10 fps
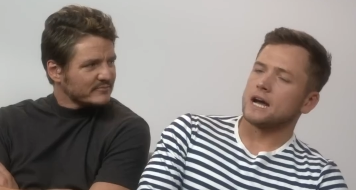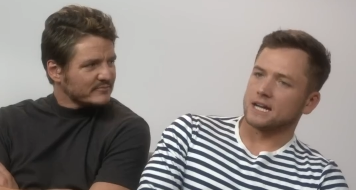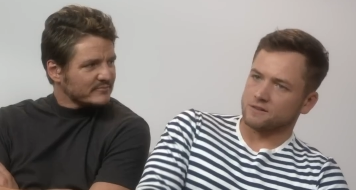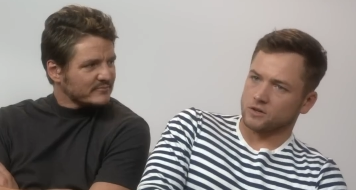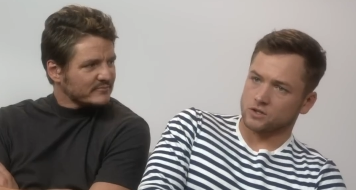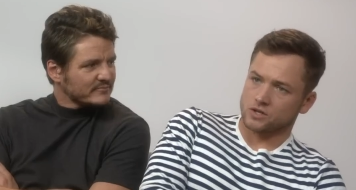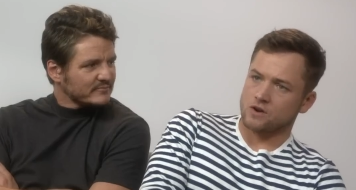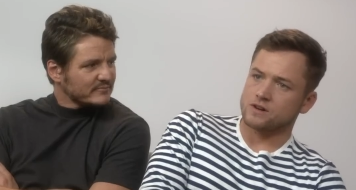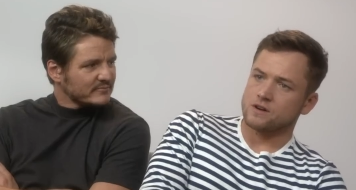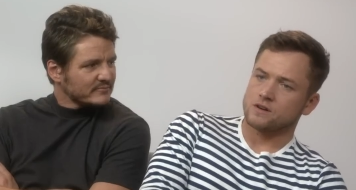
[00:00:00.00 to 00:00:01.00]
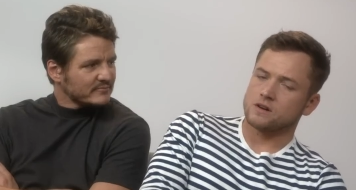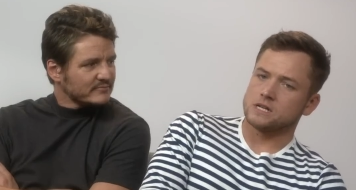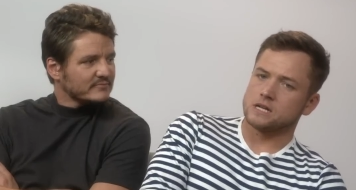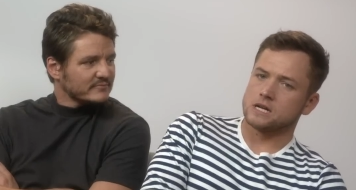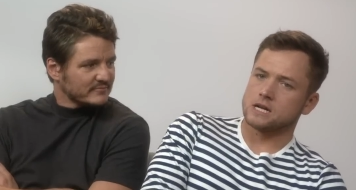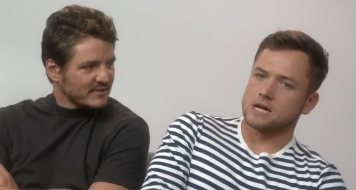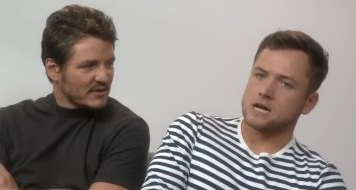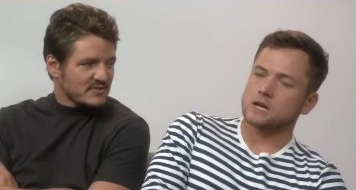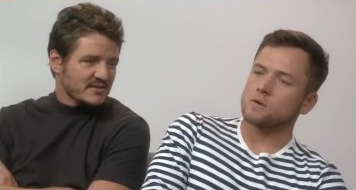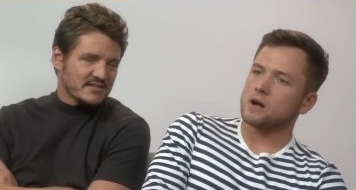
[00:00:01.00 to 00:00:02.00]
Speaker 1: I like a vodka soda. Mm -hmm. uh,
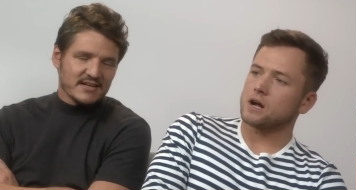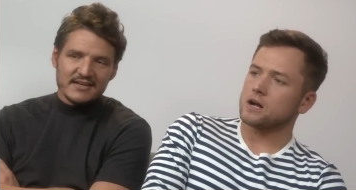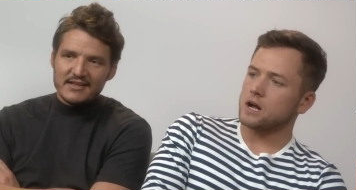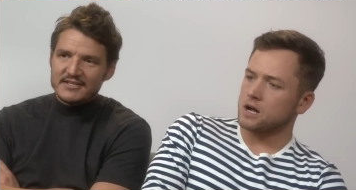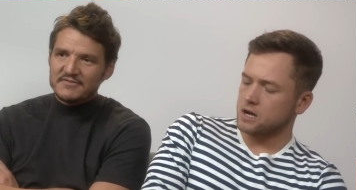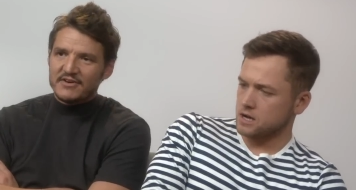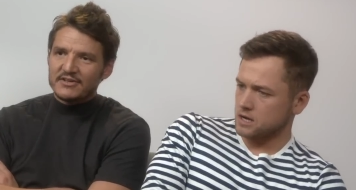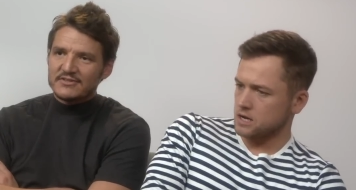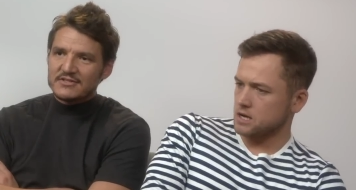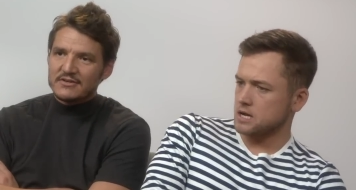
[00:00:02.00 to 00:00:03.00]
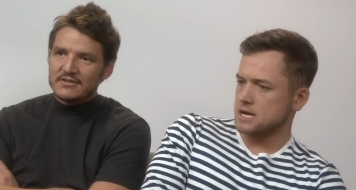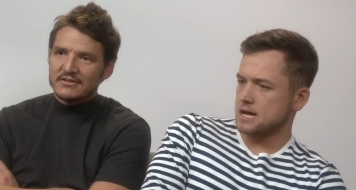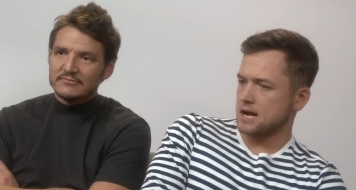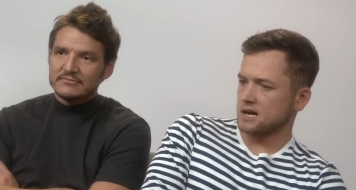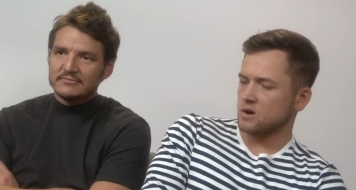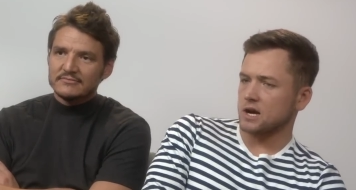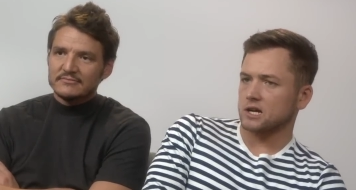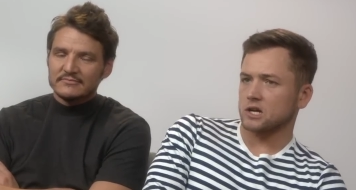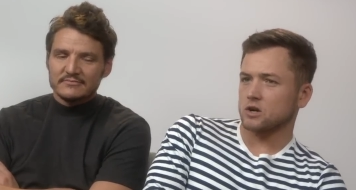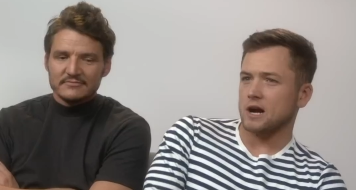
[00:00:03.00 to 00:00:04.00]
I was going to say he likes a vodka soda. I quite
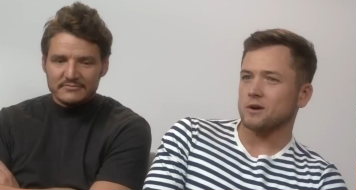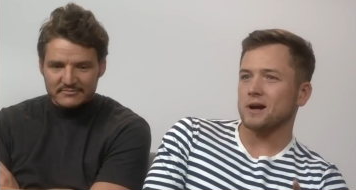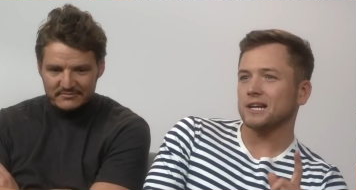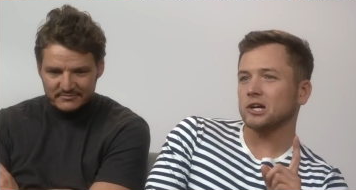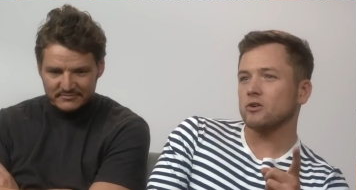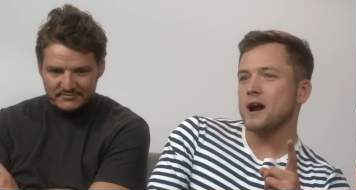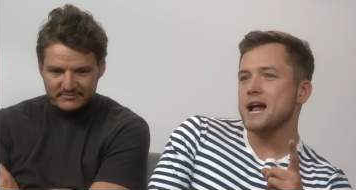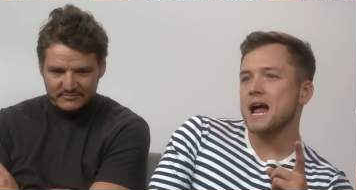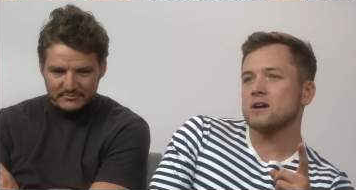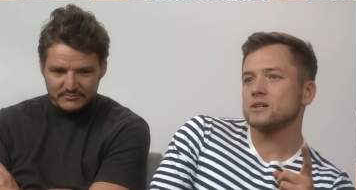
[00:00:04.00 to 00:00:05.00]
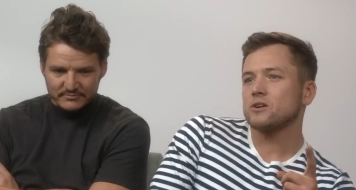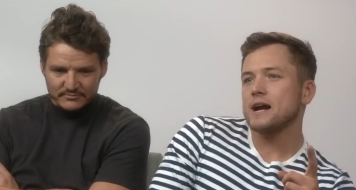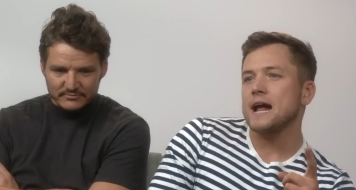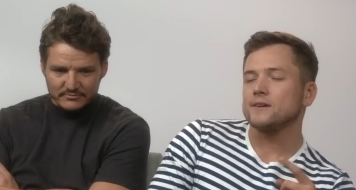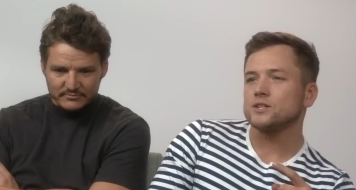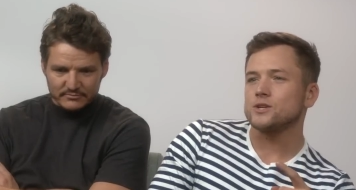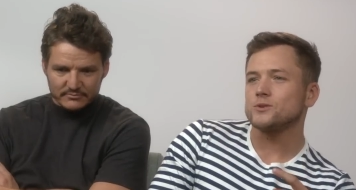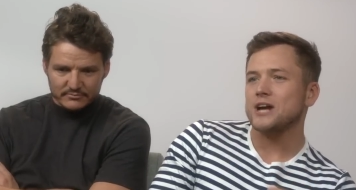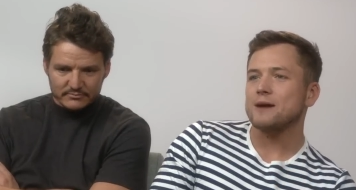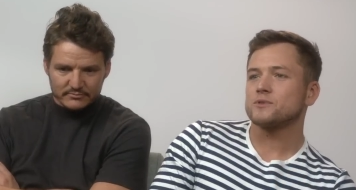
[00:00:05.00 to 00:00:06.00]
like a I quite like a Greyhound. A Greyhound is
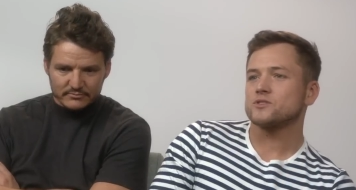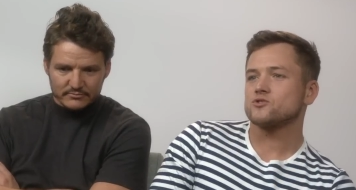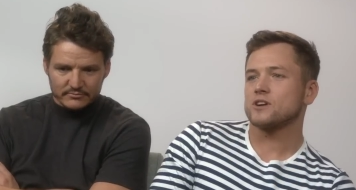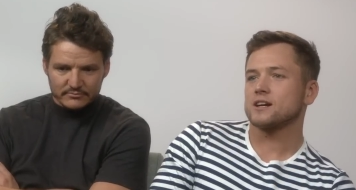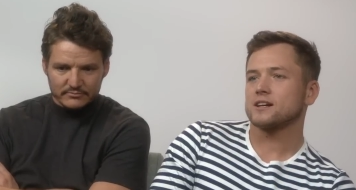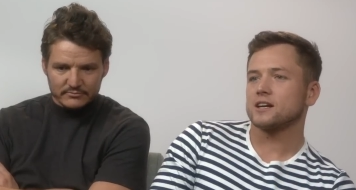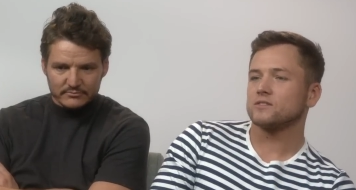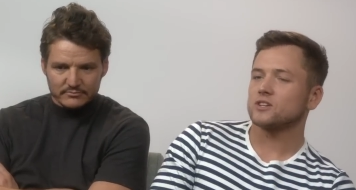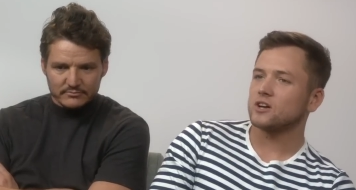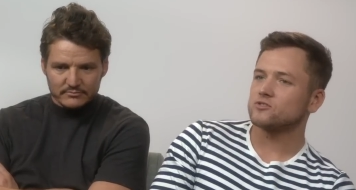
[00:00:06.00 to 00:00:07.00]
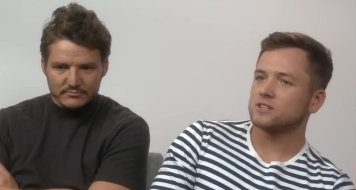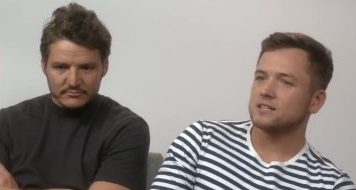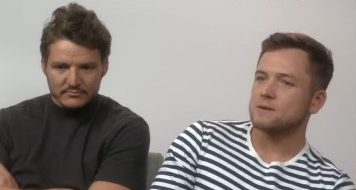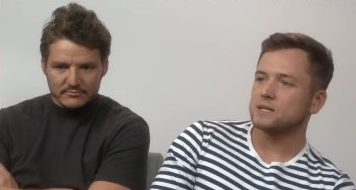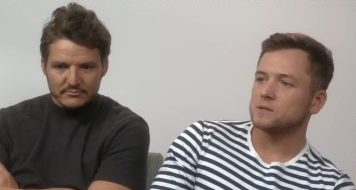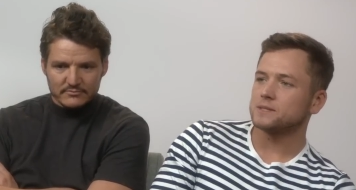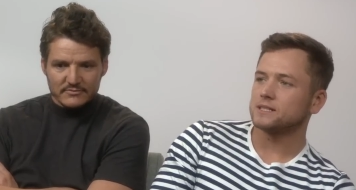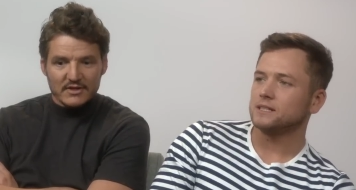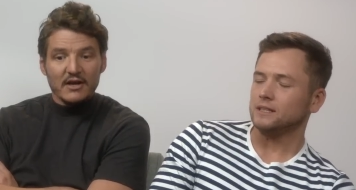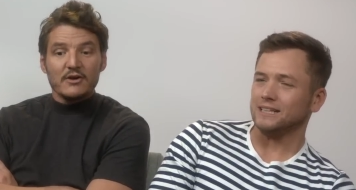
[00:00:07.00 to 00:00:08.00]
Hugh Jackman's drink, and I have started drinking them a little
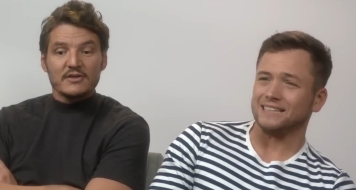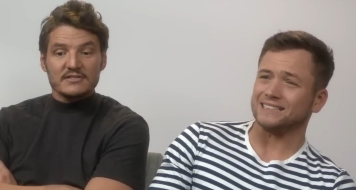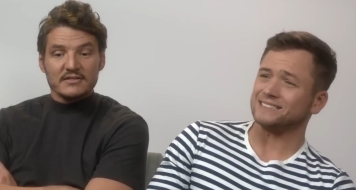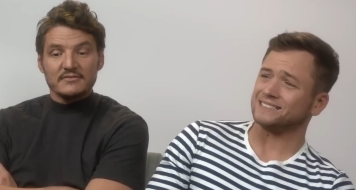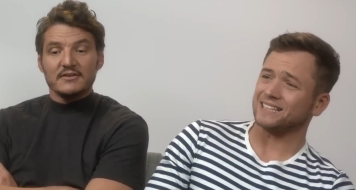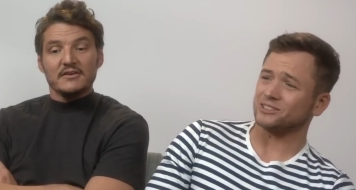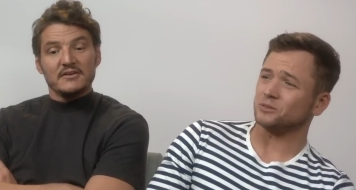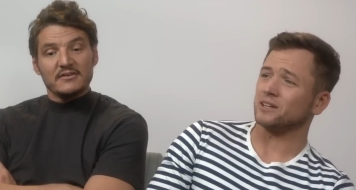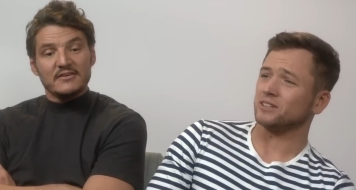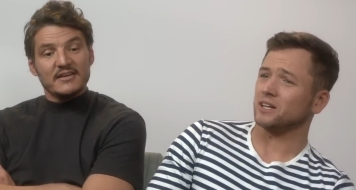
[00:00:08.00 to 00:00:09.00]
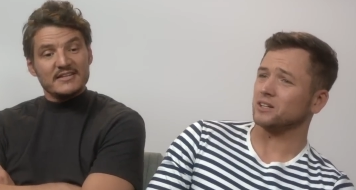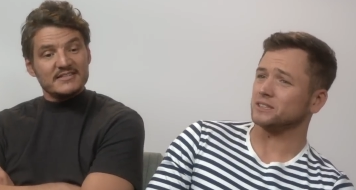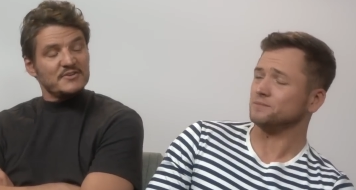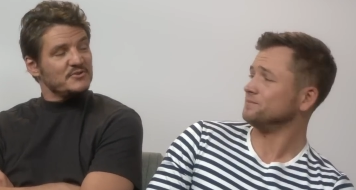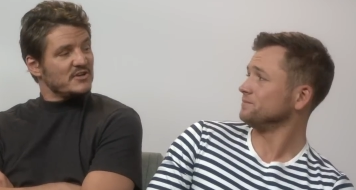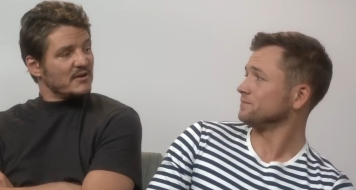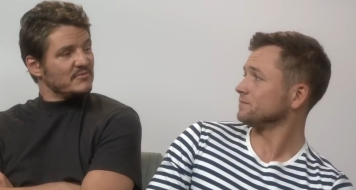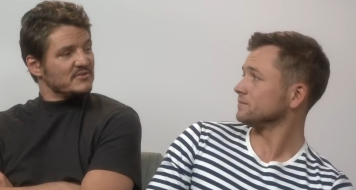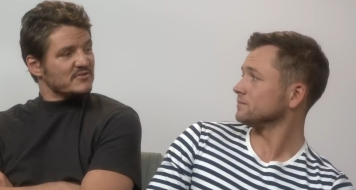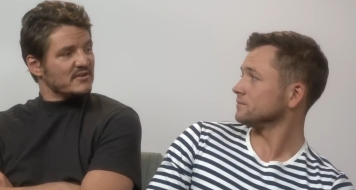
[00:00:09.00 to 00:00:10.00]
bit. Oh, I like I do love a lager. Is it Hugh
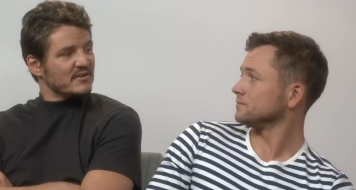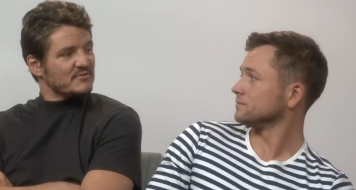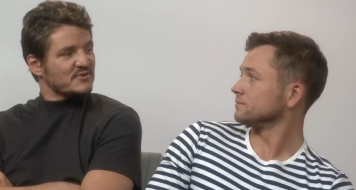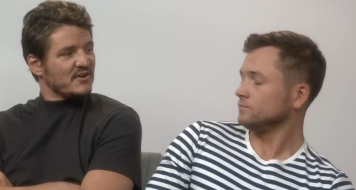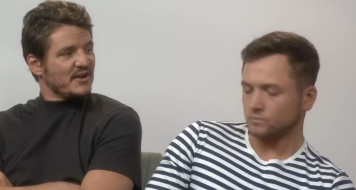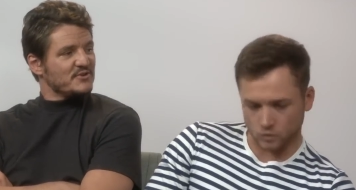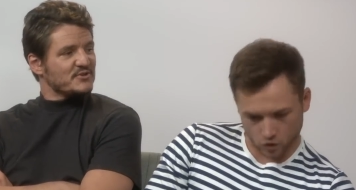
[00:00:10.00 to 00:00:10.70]
Speaker 2: Jackman's drink? That was good. I